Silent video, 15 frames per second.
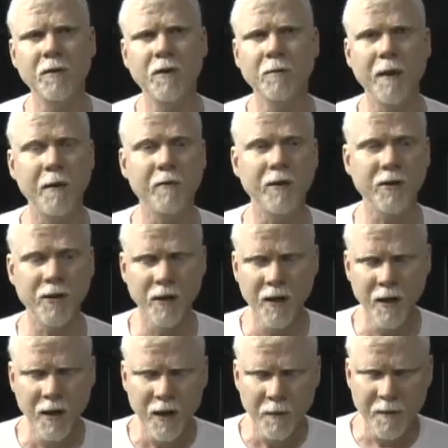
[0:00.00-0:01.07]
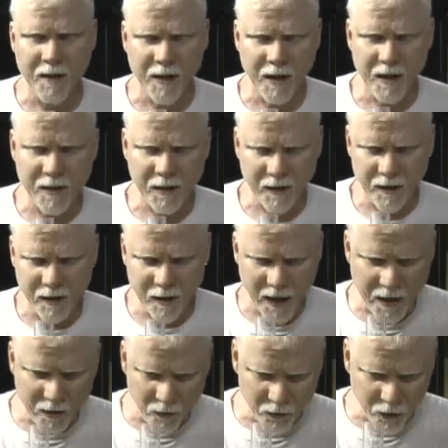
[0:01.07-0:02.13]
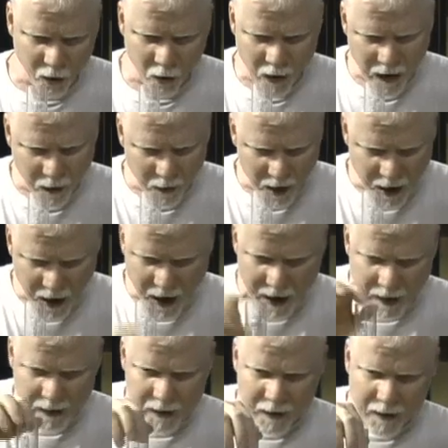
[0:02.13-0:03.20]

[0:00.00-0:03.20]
your beverage because then you'll know how high